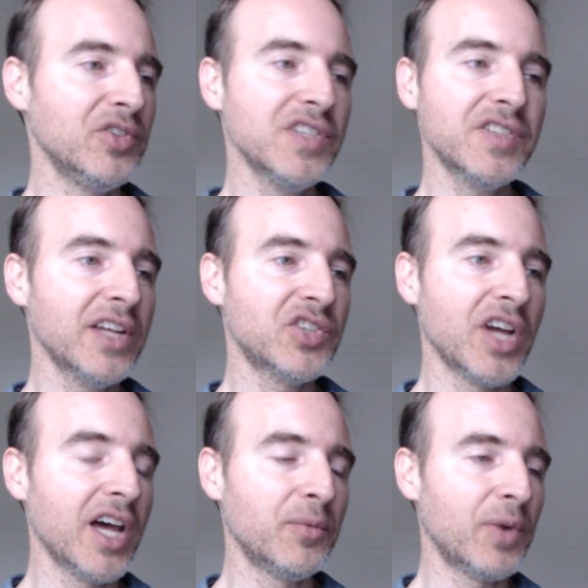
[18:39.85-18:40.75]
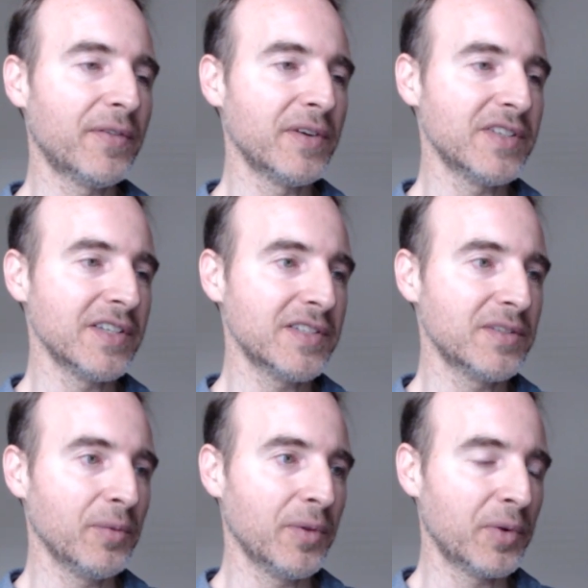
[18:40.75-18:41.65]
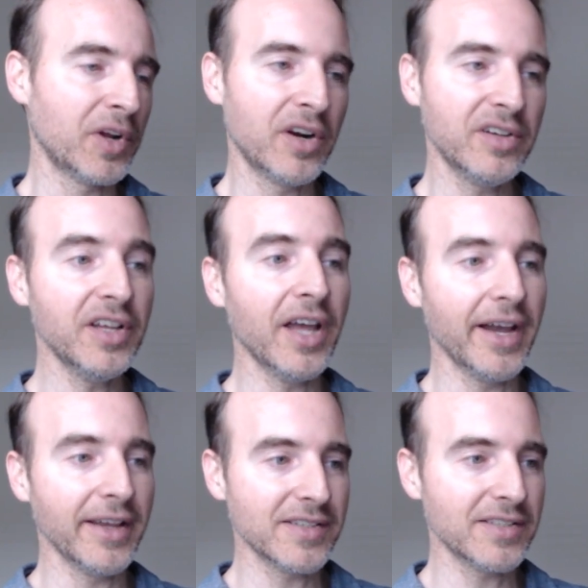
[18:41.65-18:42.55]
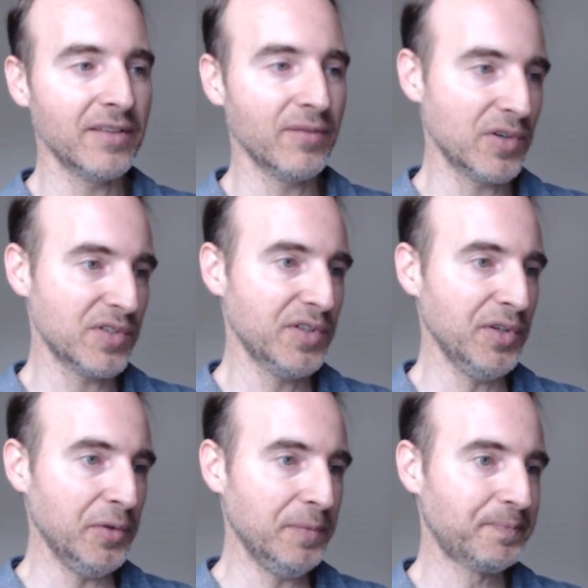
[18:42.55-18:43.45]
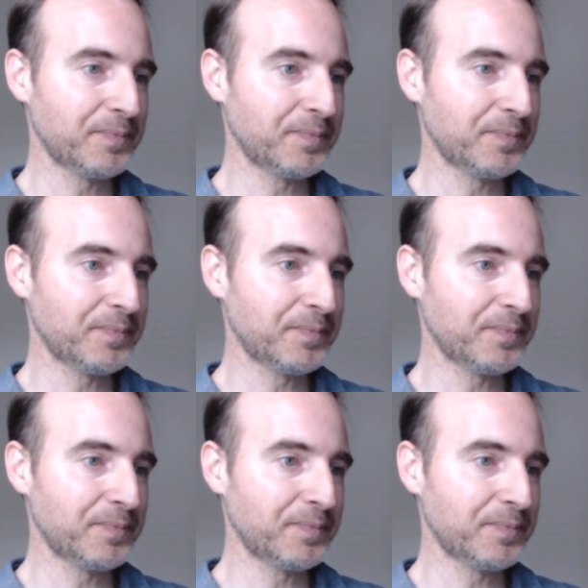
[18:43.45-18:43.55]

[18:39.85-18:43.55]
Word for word: just like John references with regard to Gaius in verse 2.